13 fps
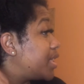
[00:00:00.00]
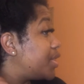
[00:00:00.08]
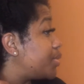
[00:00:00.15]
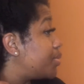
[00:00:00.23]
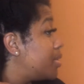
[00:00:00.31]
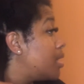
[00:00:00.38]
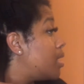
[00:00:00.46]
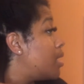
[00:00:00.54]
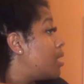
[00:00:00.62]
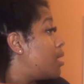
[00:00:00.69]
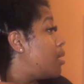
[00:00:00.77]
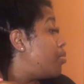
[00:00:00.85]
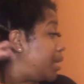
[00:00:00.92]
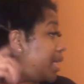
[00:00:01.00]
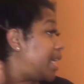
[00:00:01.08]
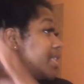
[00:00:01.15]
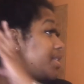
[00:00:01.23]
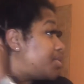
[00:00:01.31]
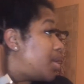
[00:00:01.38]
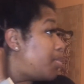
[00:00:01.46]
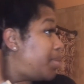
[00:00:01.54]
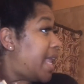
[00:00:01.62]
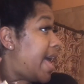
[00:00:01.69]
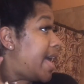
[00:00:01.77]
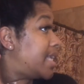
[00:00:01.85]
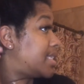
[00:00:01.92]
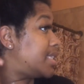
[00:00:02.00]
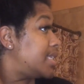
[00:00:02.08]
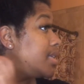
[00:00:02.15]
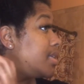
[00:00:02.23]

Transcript: to put it into a plait.